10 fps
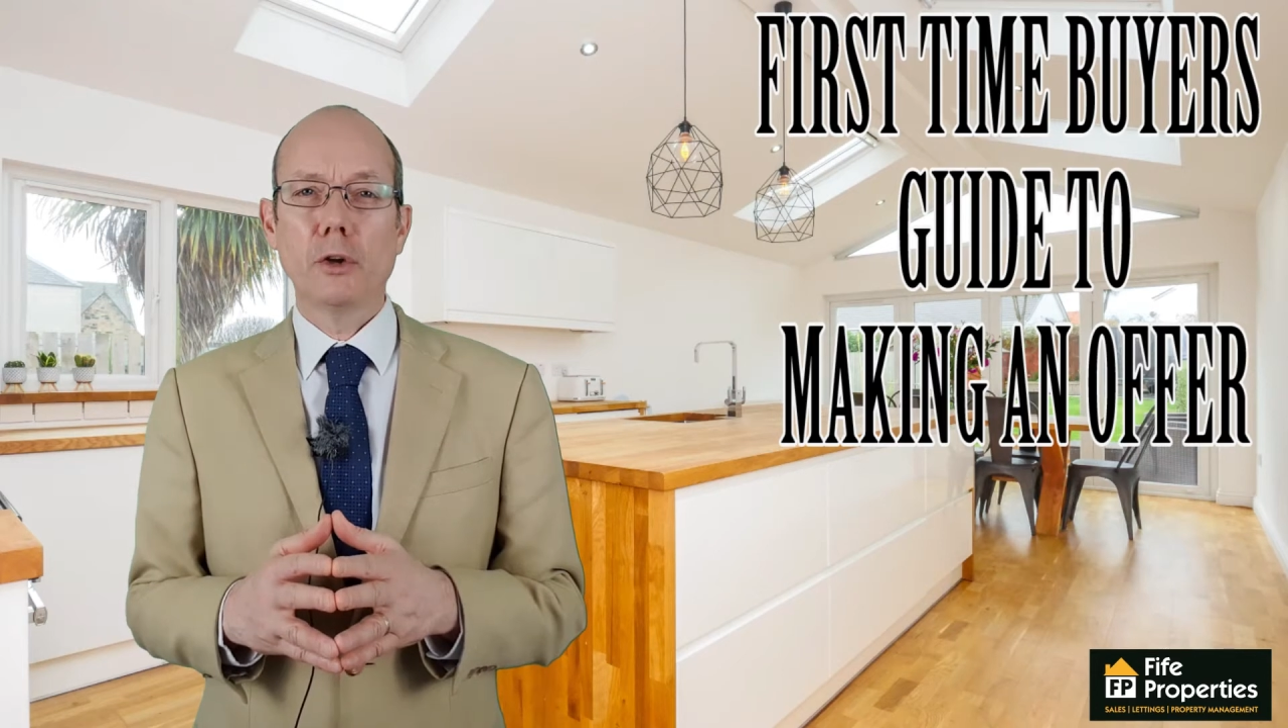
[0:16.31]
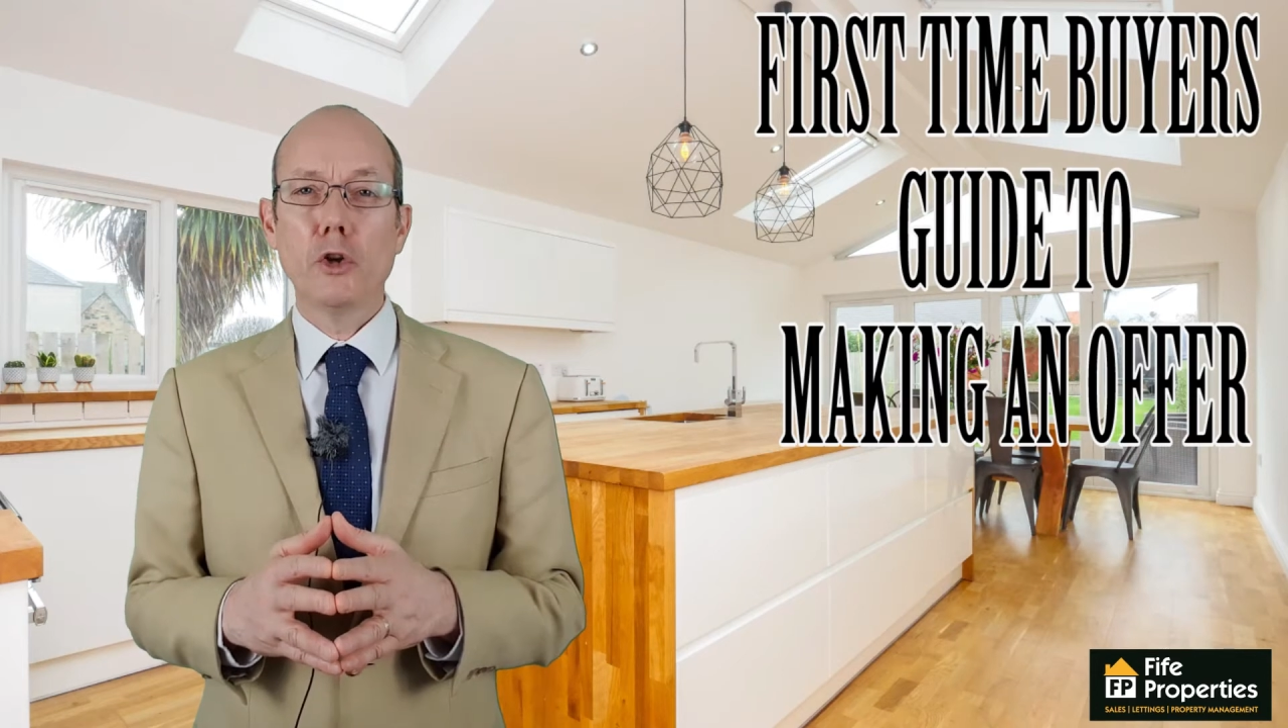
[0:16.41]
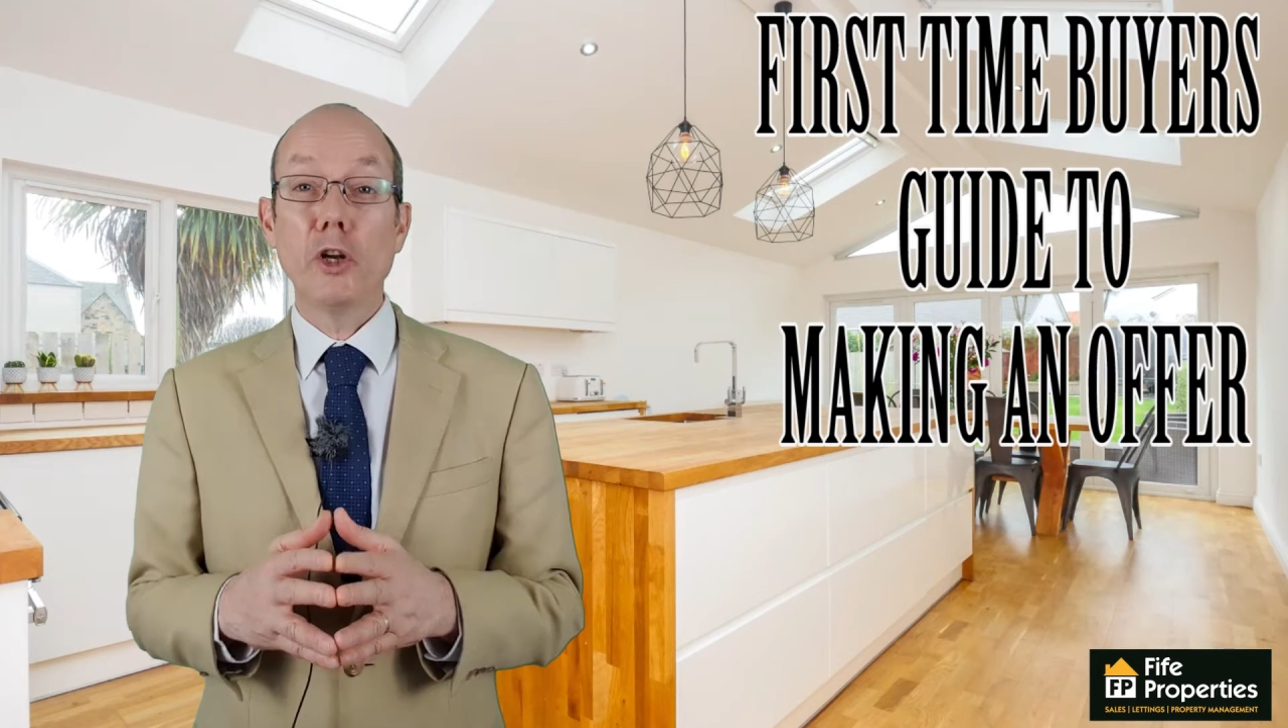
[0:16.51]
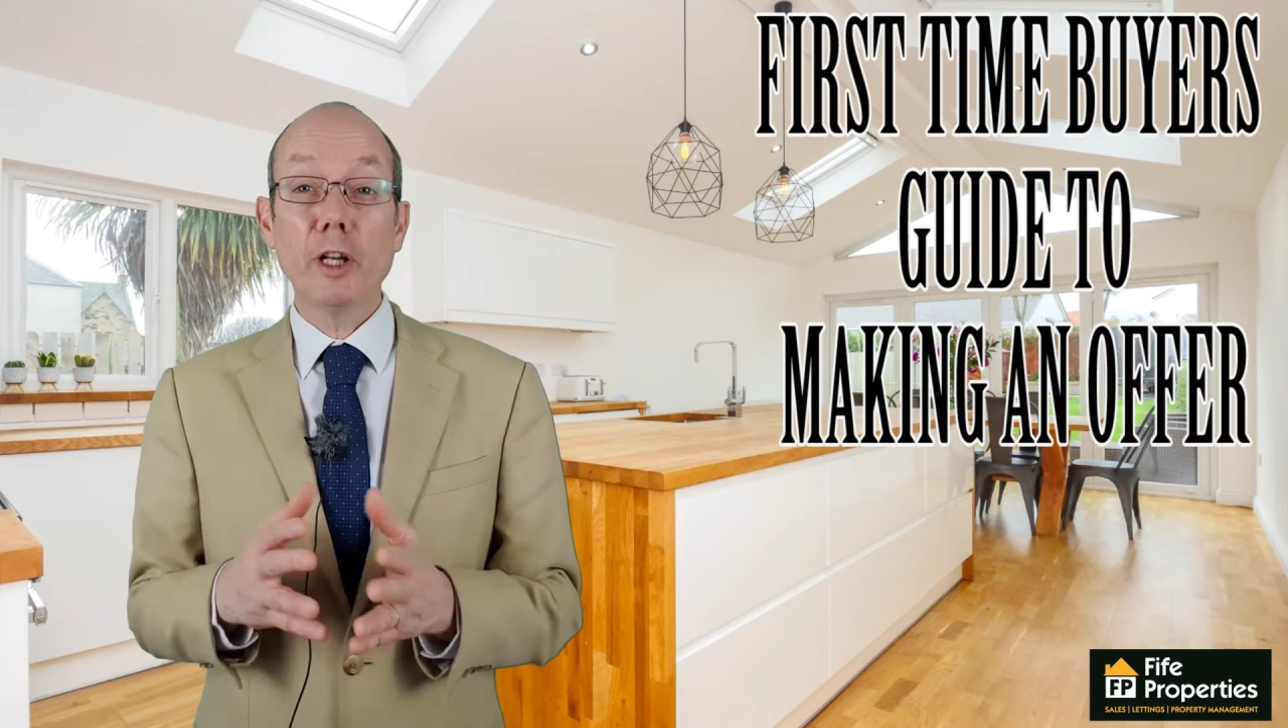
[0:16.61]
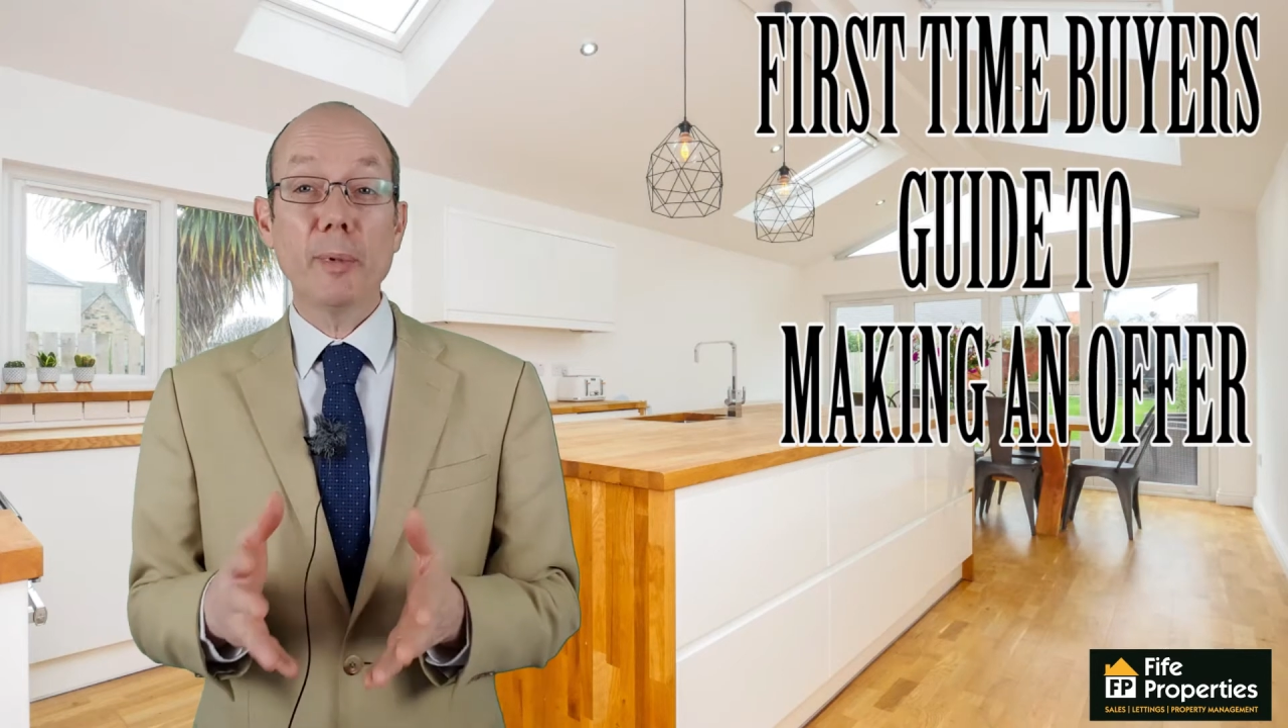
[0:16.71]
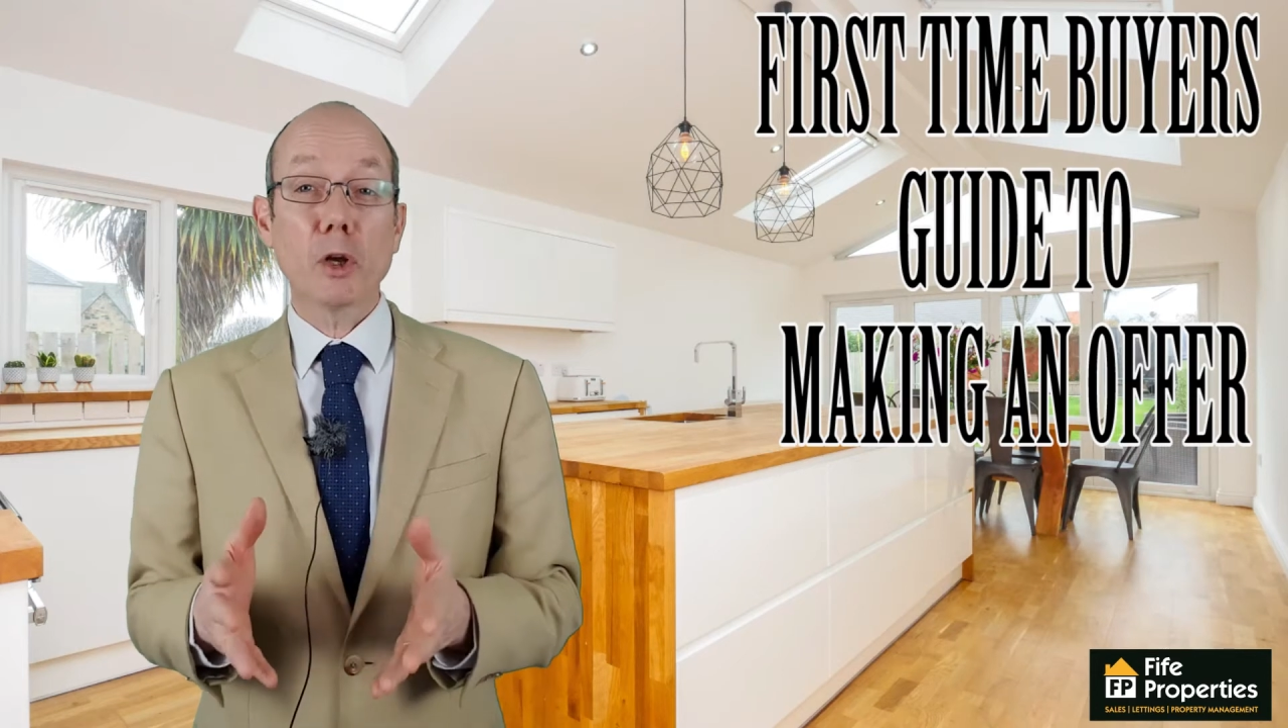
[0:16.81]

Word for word: You need to be